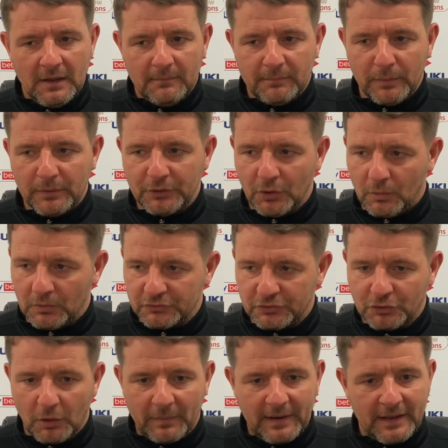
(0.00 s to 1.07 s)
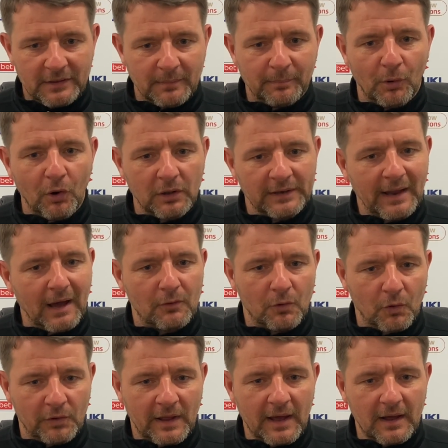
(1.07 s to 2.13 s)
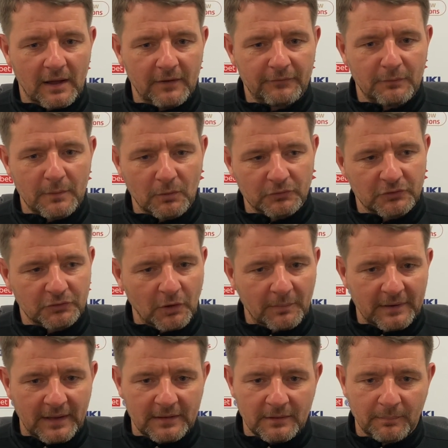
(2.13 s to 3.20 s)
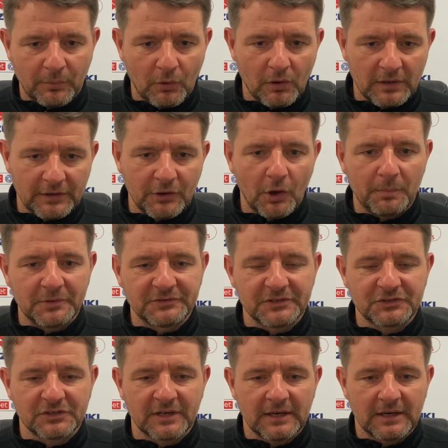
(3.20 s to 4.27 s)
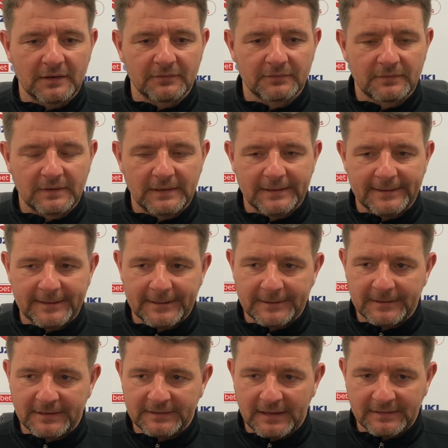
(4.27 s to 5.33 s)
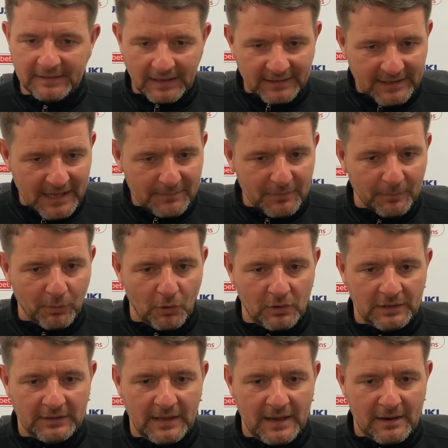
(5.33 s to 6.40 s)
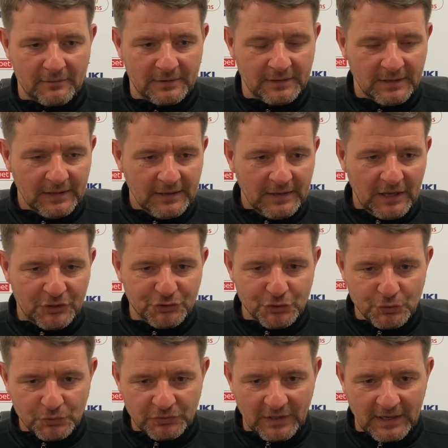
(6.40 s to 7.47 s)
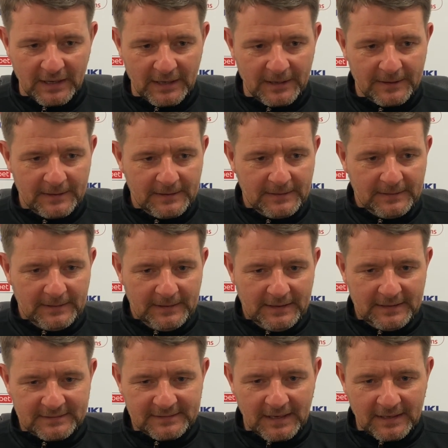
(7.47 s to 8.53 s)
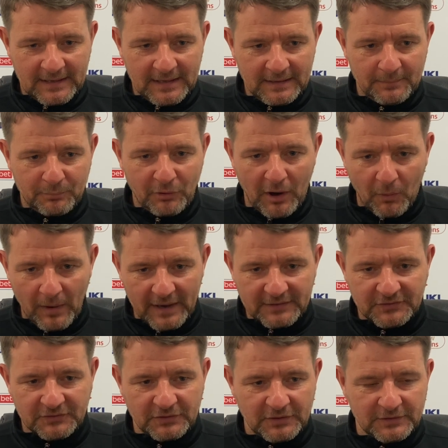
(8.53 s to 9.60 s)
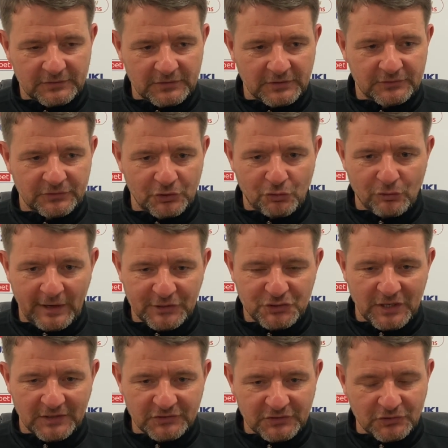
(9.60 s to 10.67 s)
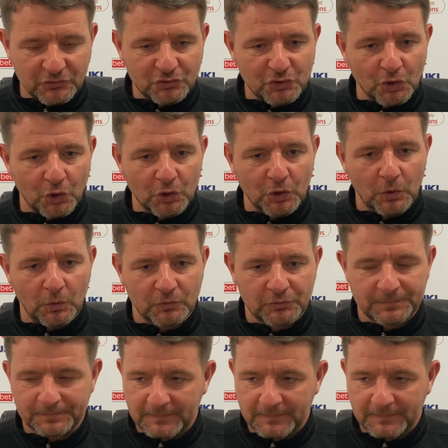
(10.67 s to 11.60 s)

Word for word: but we don't want to dominate the ball in our own half. We want to dominate the ball in the opposition half uh, and, and, and keep the ball in there and, and use our attacking prowess to, to, to create chances and score goals.